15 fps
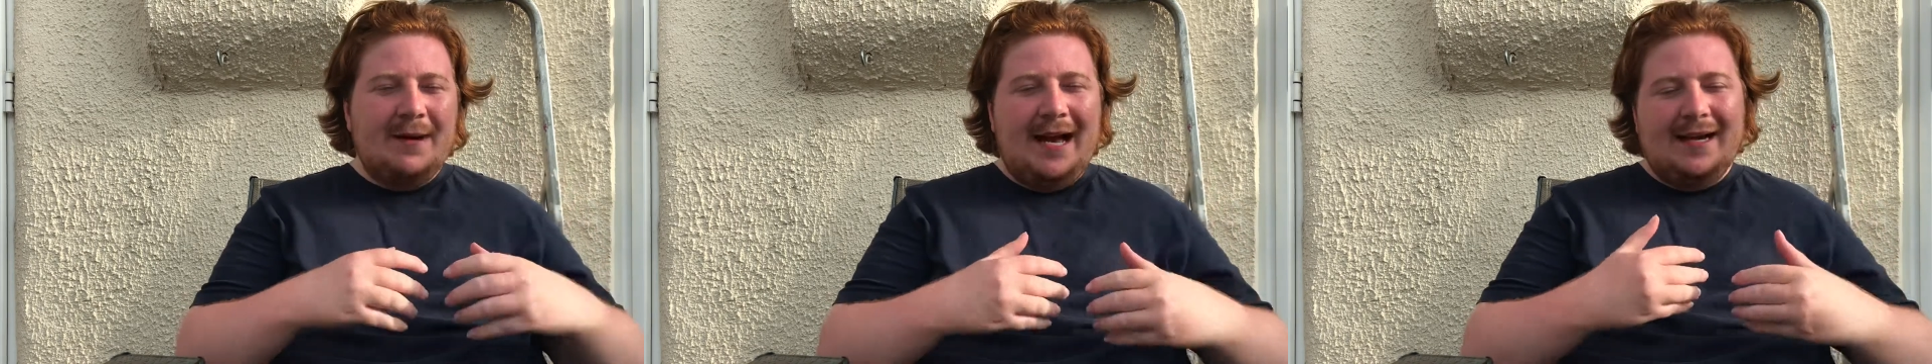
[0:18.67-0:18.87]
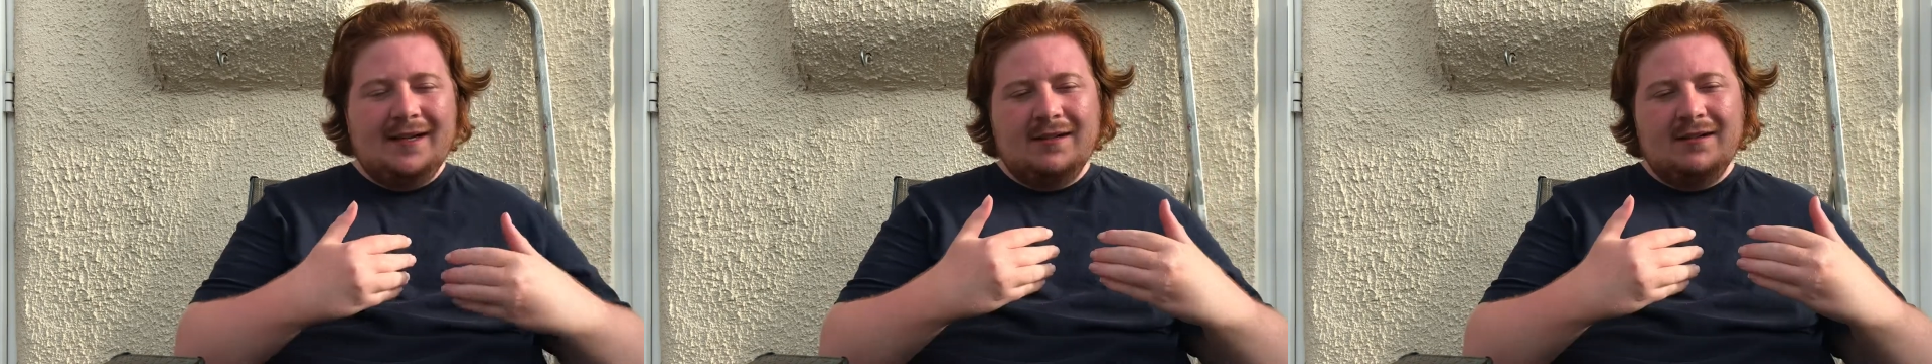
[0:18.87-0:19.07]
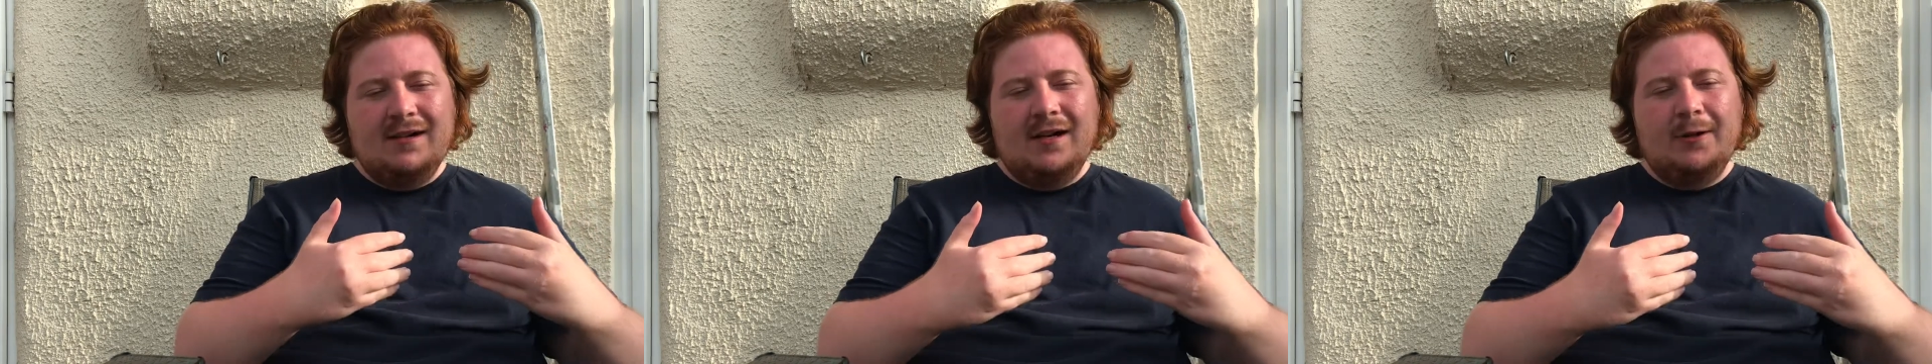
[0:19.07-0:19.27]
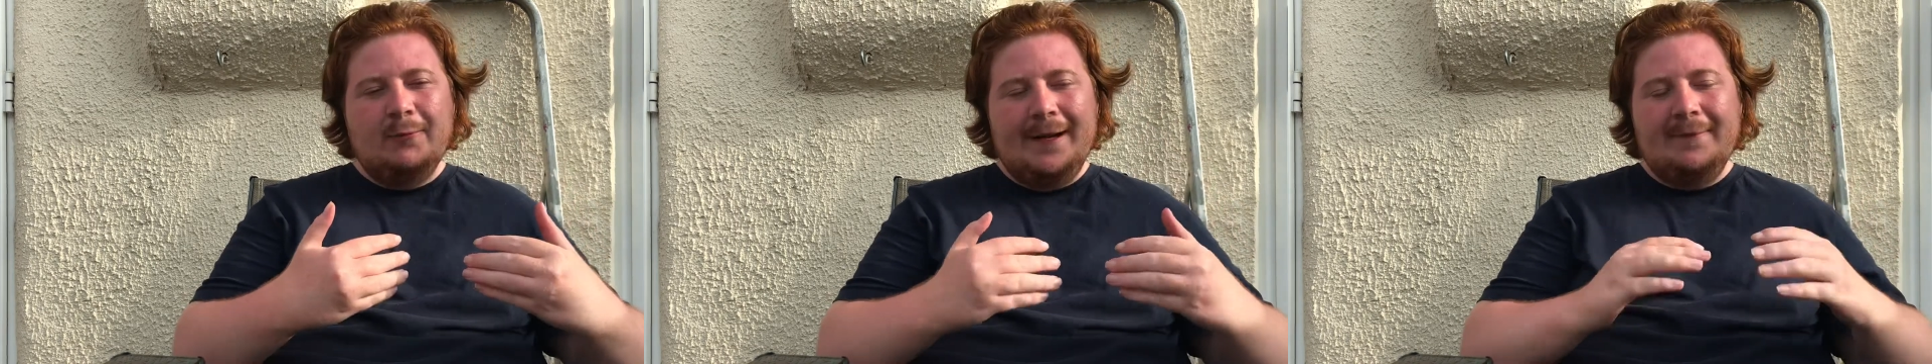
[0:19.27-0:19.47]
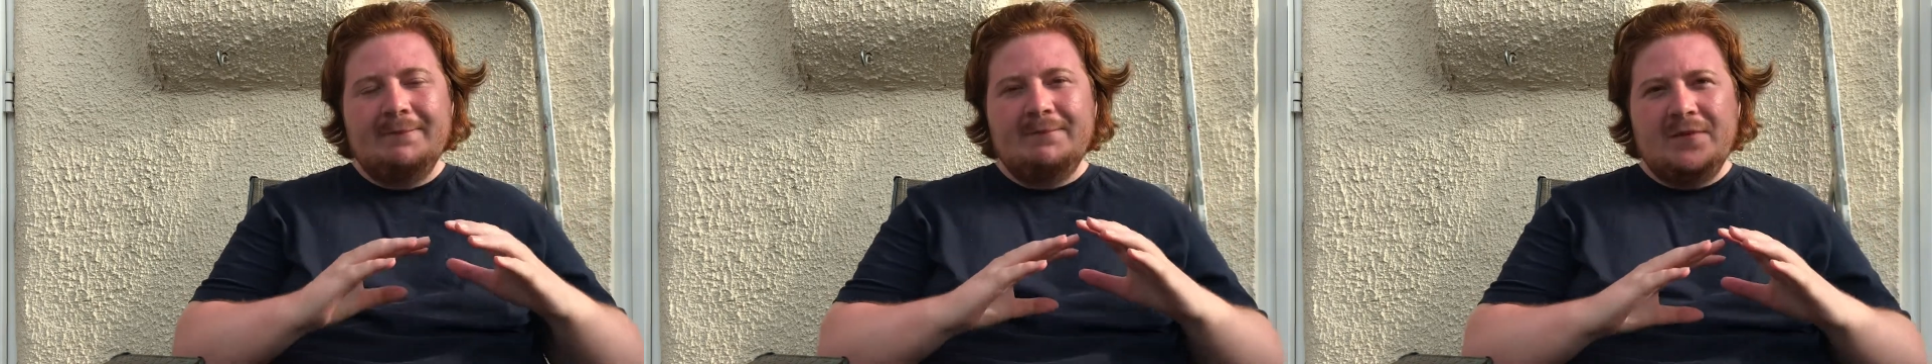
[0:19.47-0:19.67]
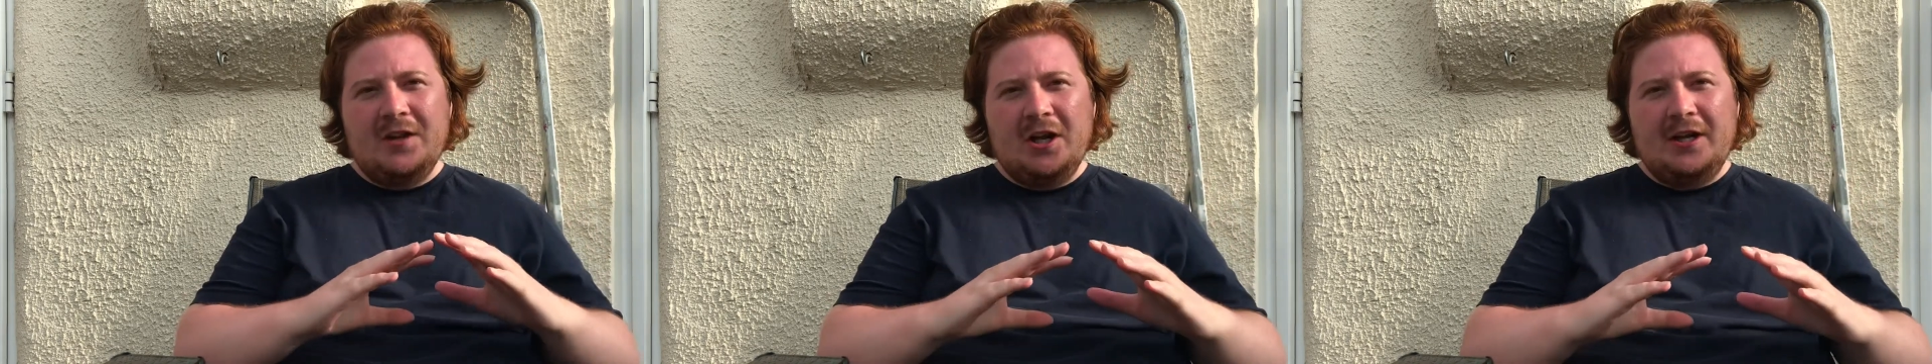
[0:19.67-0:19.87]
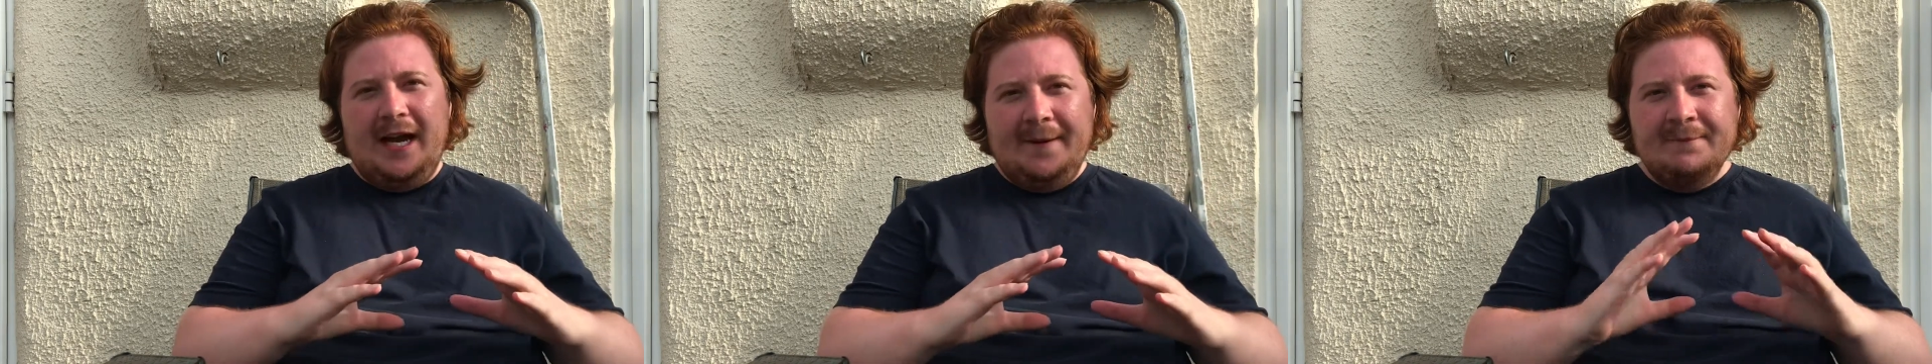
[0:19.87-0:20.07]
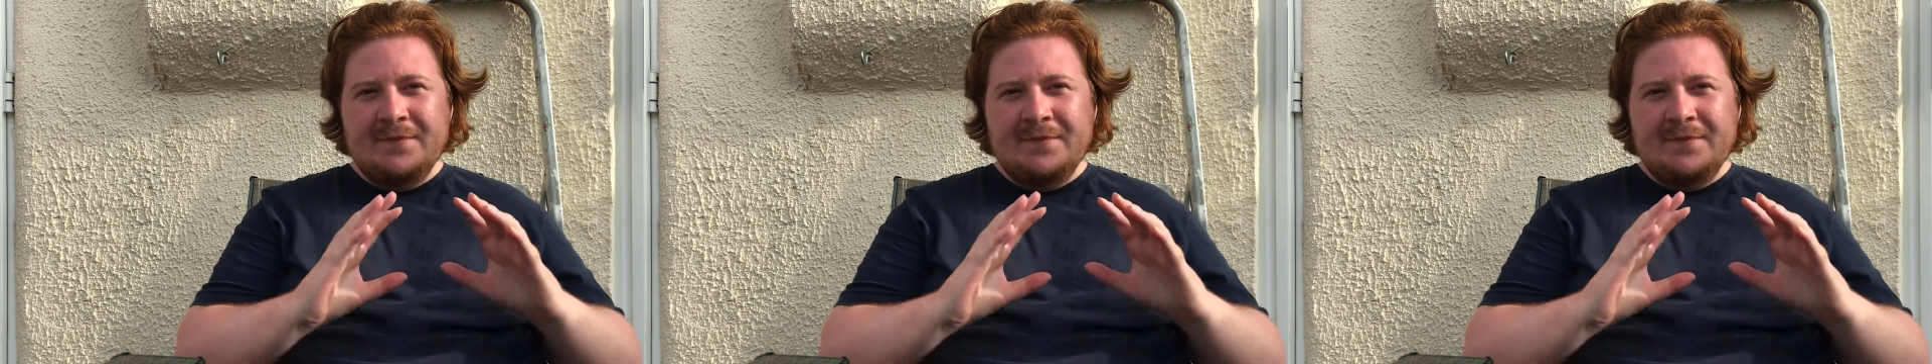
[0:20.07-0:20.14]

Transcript: back and kind of went, okay,